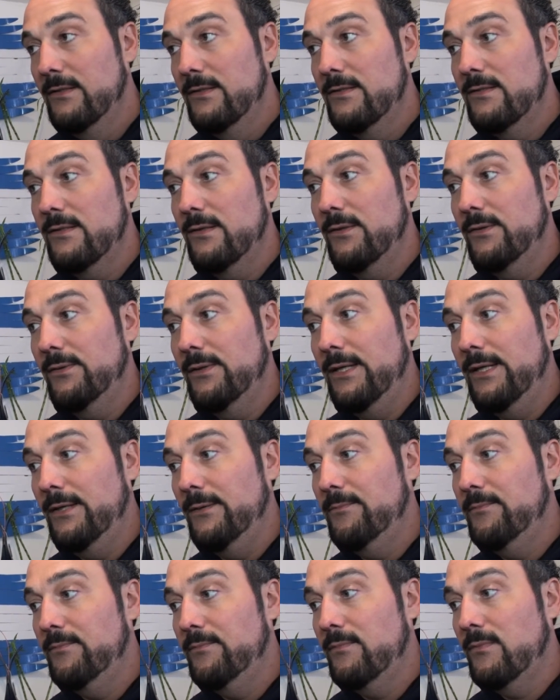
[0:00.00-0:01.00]
So
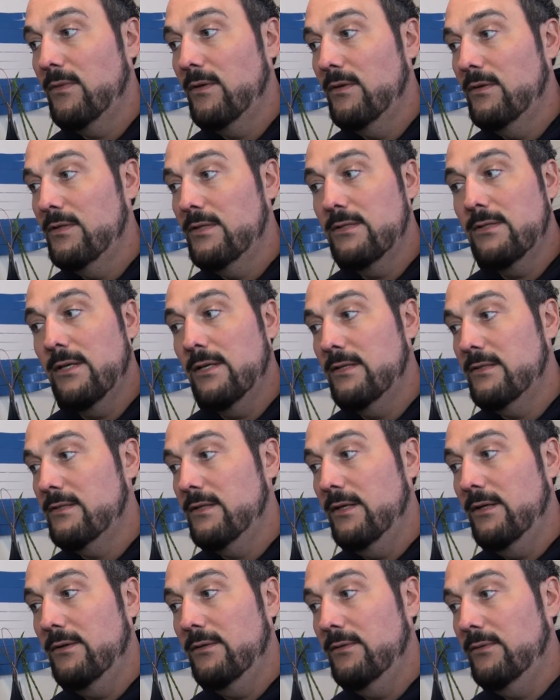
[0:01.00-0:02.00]
just let us
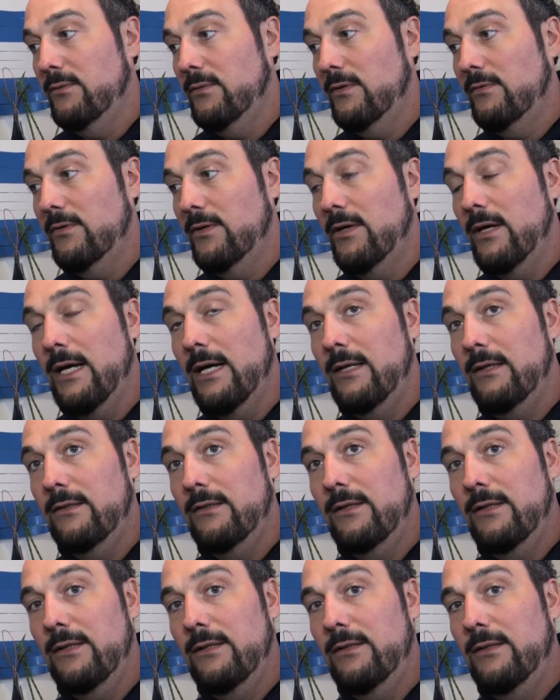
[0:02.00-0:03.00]
know wherever you're at,
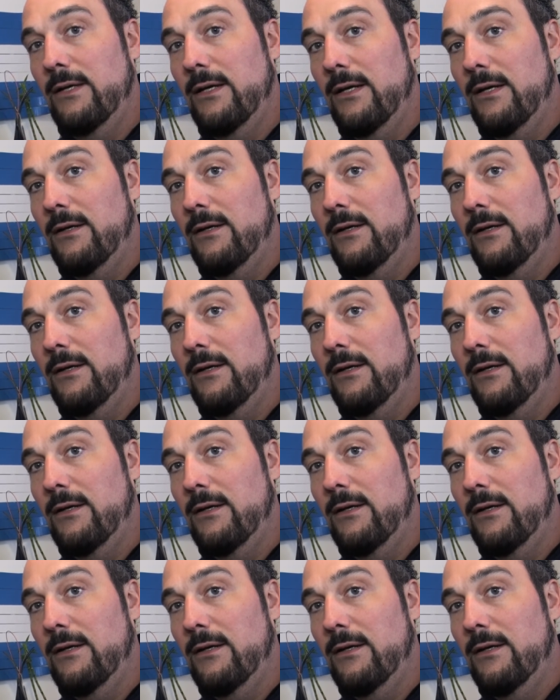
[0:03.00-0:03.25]
and